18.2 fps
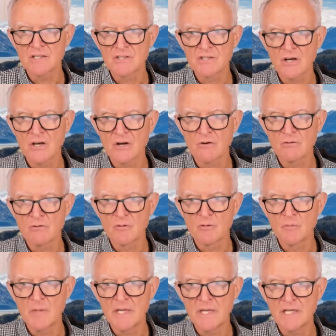our
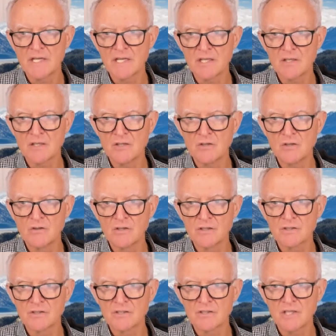remaining
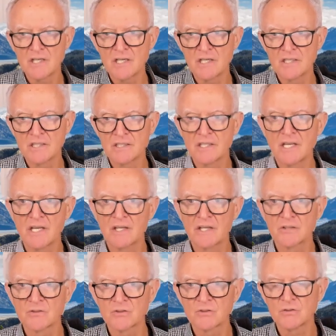units, the
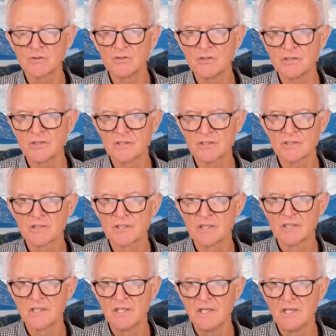uncanceled units.
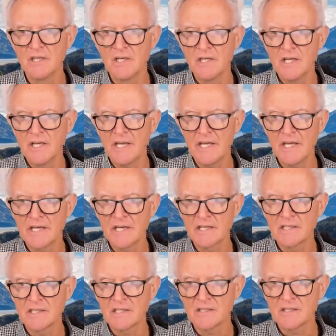
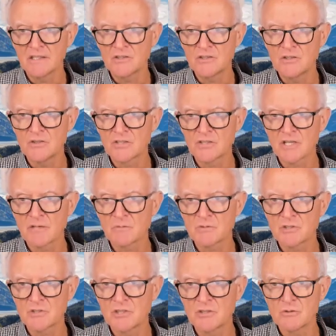And 2
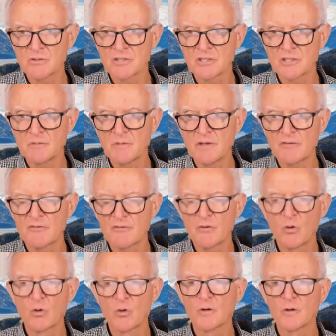times 2 is going to be
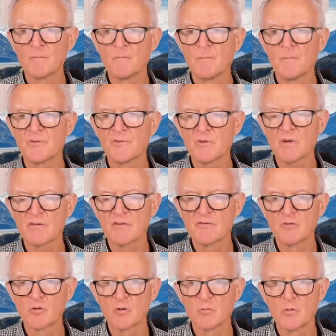4, so we have
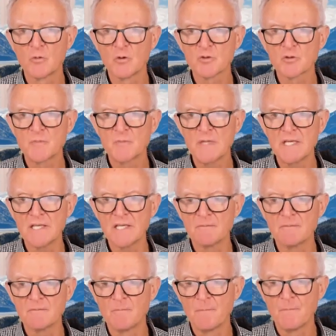4 moles B.
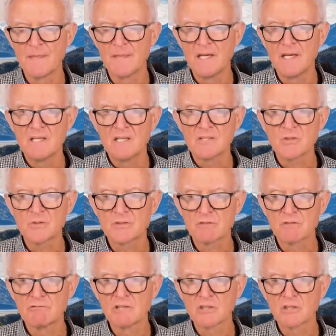So it's
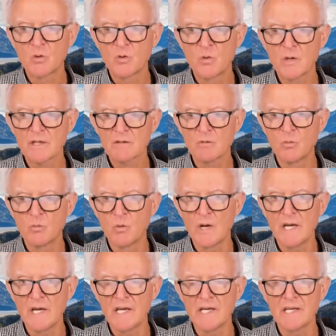a real quick
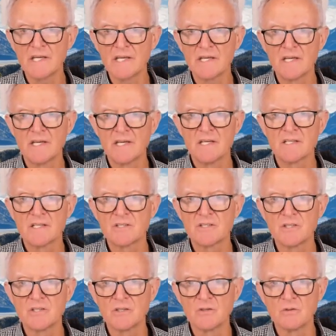way
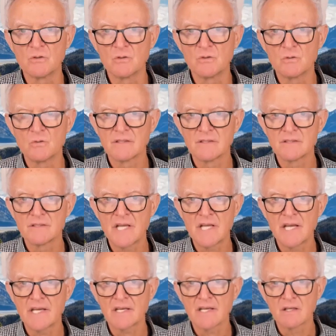to
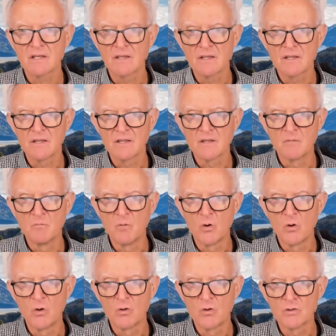take the
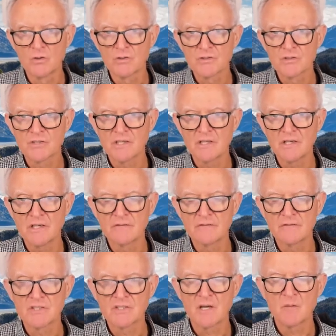moles
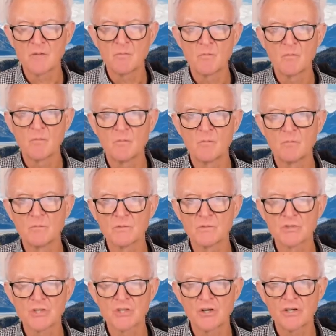of some
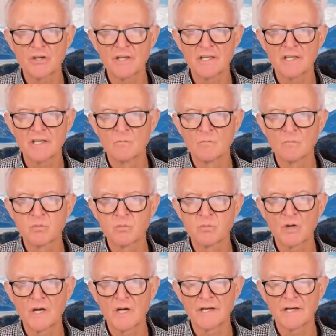starting
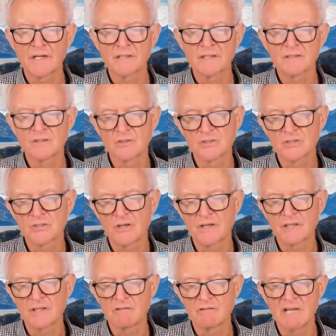product, or
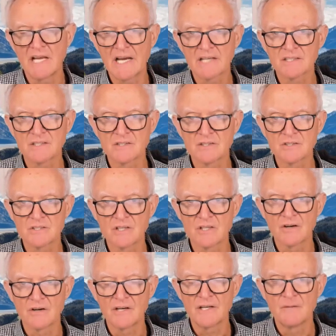starting reactant,
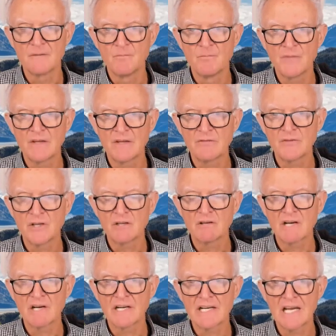and
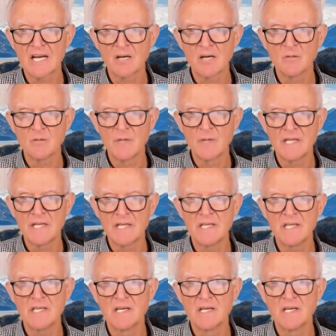figure out how many